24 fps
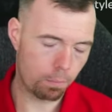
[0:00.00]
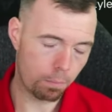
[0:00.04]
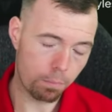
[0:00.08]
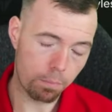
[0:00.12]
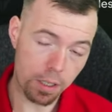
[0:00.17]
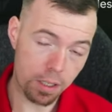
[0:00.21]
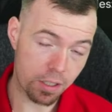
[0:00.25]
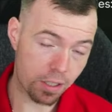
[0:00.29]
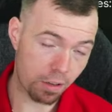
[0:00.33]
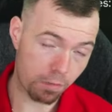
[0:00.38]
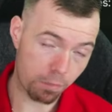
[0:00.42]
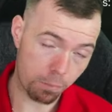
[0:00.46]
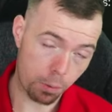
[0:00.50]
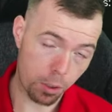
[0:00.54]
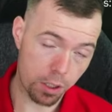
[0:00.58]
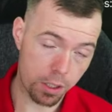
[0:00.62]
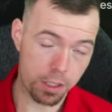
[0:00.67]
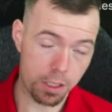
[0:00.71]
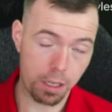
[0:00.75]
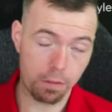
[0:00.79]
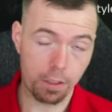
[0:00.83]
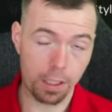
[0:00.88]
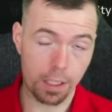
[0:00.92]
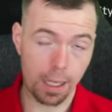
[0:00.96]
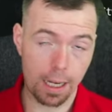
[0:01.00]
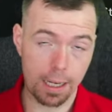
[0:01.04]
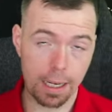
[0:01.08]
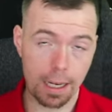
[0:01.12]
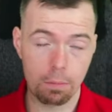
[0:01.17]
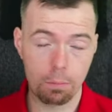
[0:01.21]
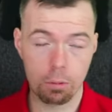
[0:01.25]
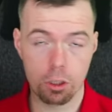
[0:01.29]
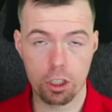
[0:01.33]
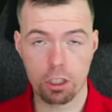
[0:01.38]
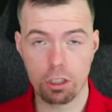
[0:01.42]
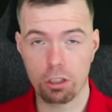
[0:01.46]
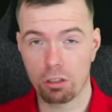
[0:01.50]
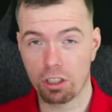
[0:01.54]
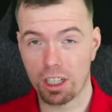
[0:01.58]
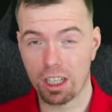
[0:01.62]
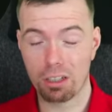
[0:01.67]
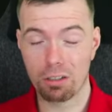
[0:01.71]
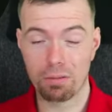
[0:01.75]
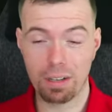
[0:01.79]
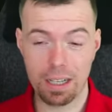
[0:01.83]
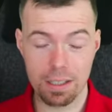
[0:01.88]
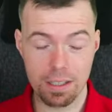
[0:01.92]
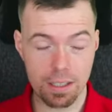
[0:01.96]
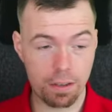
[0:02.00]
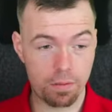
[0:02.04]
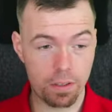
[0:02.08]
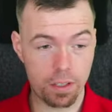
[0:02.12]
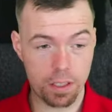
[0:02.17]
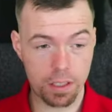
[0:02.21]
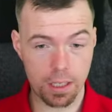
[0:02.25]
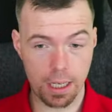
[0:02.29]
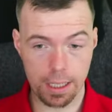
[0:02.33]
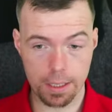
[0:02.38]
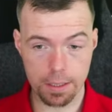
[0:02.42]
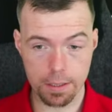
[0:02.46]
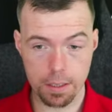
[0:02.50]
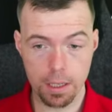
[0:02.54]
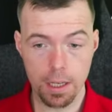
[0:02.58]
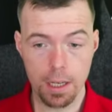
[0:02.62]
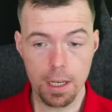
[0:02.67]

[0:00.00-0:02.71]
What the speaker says: They're 7.7K now, but you're looking around 7.6.